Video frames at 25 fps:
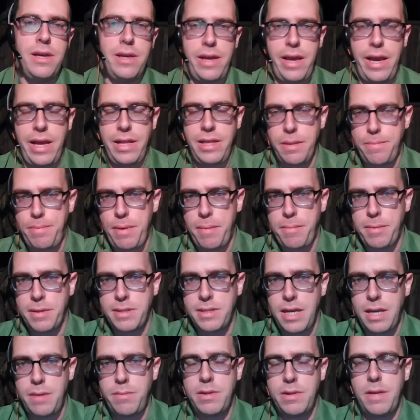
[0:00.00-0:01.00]
In the public
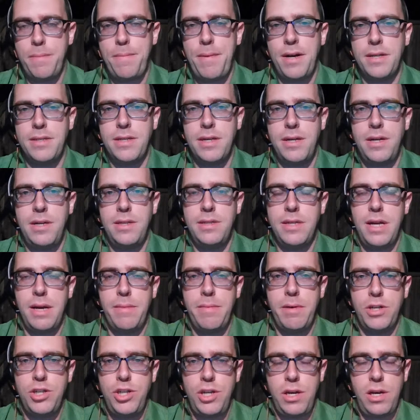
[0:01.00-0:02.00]
statement, the Palestinian
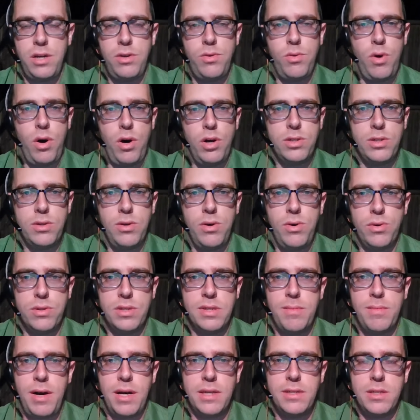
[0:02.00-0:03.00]
Islamic Jihad, who also holds
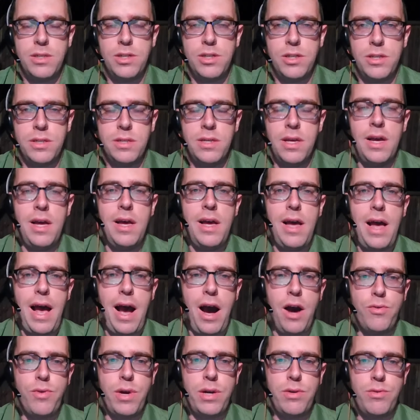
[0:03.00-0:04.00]
some hostages,
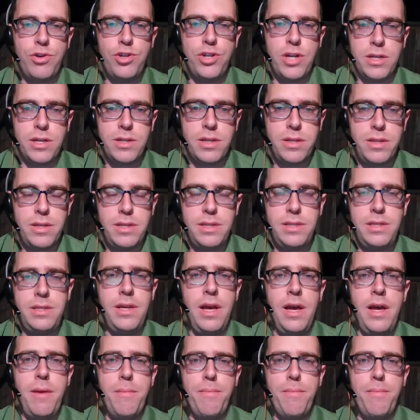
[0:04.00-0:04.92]
outright rejected this.